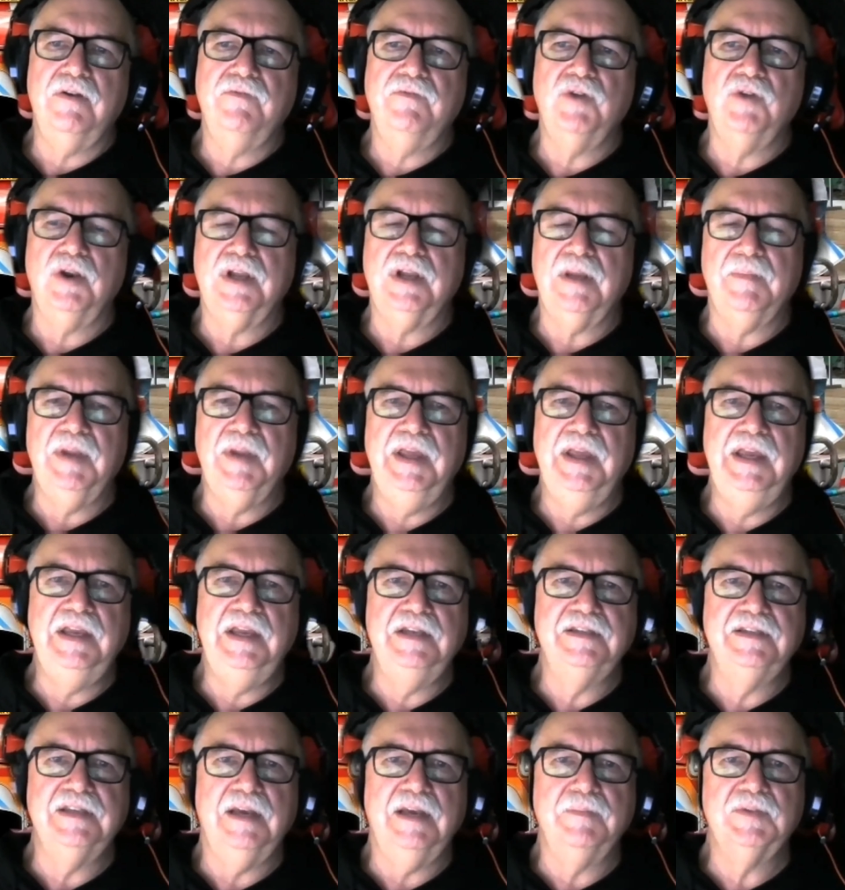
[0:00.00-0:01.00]
I've got a couple of
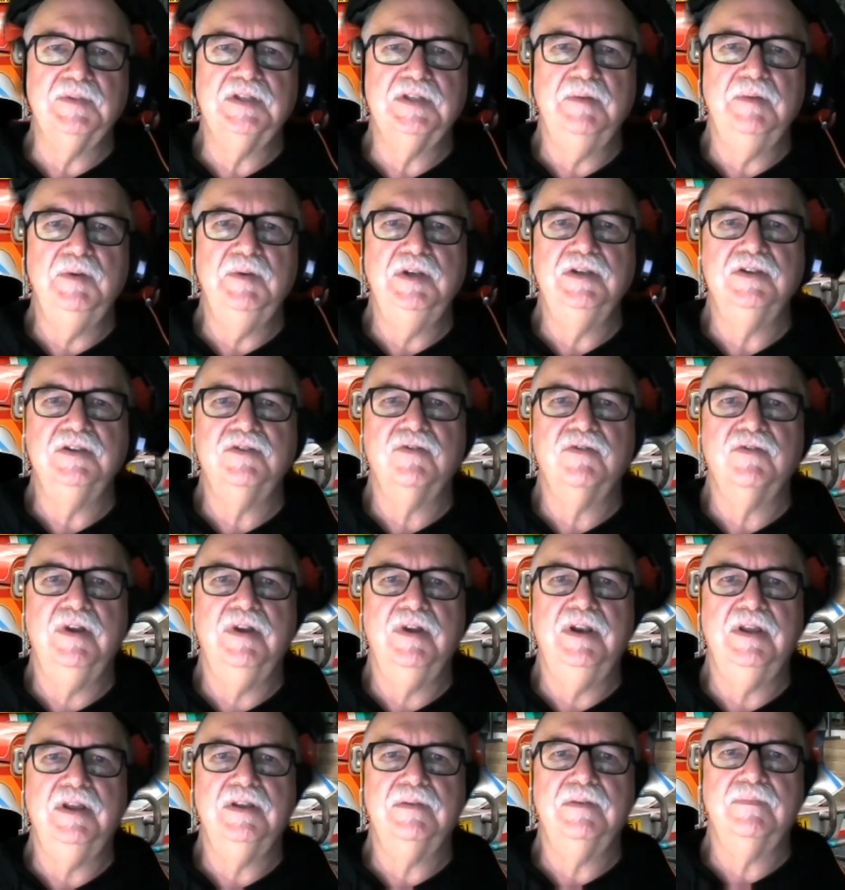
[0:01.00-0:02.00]
hands up, so we're just trying
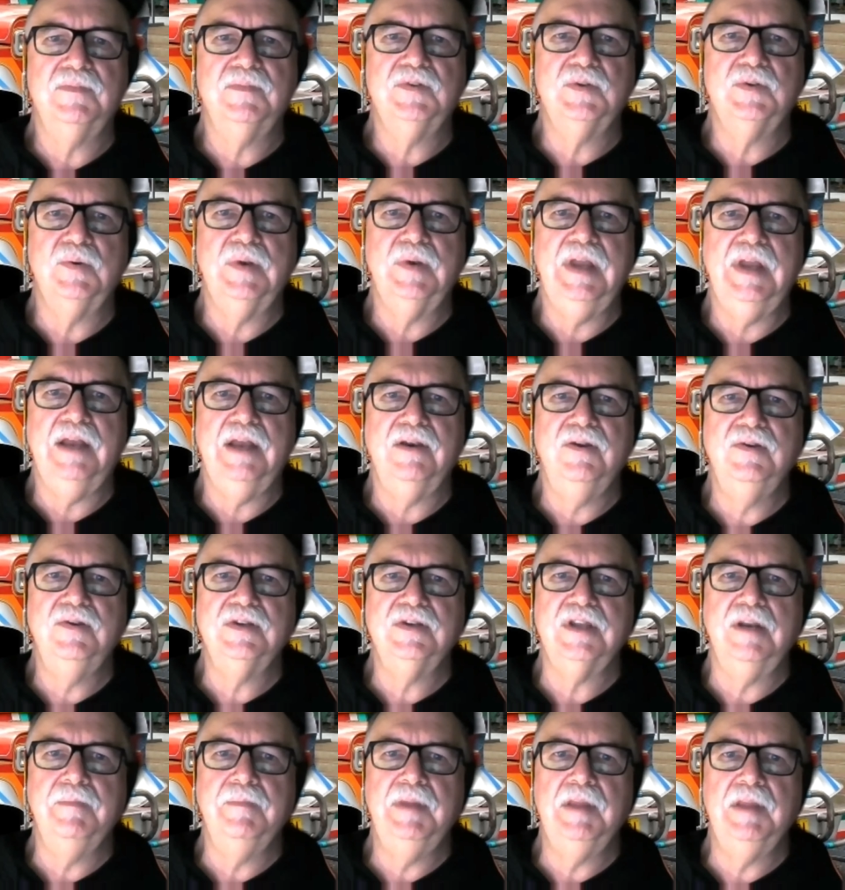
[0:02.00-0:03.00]
to sort out who's
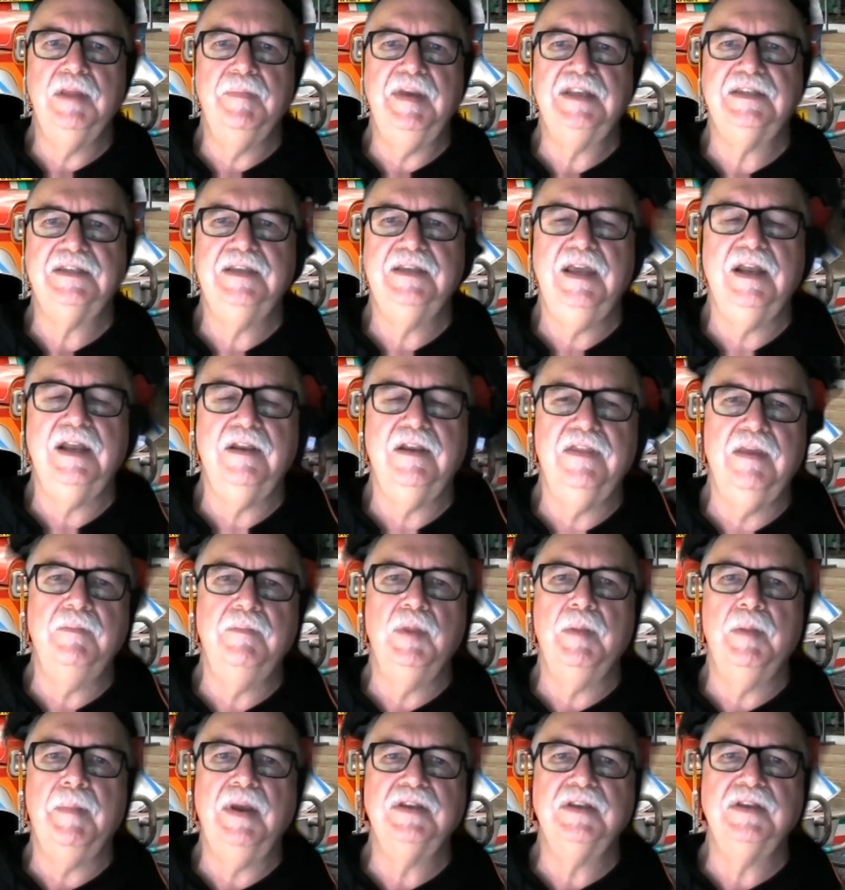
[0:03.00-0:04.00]
going to be the best out of them
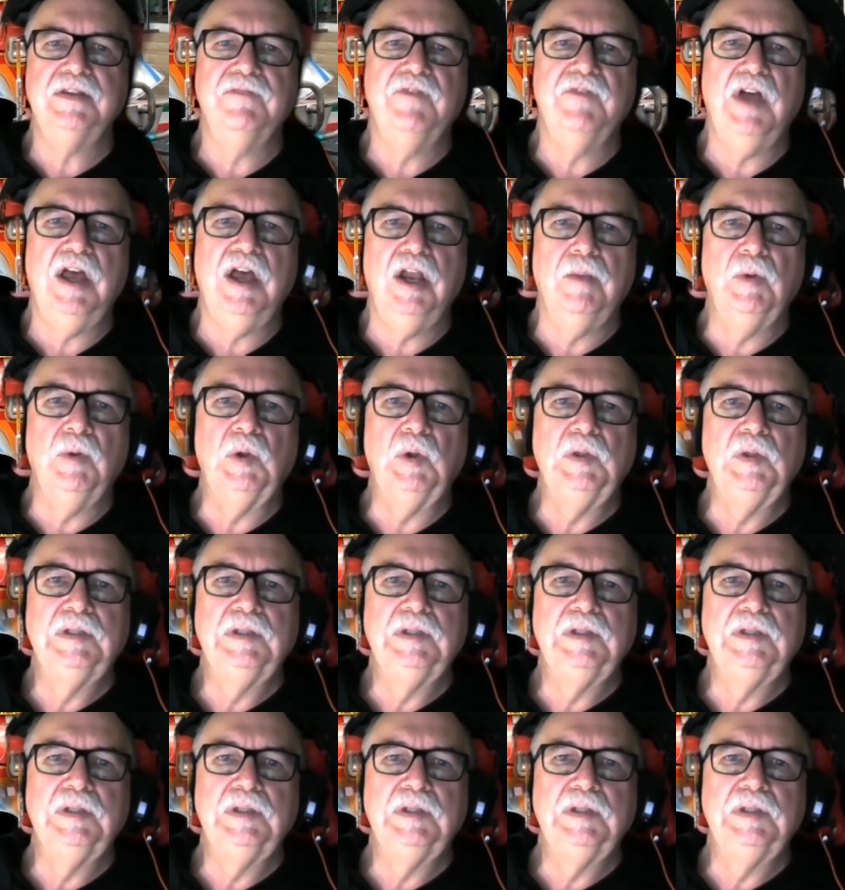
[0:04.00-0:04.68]
and the most available.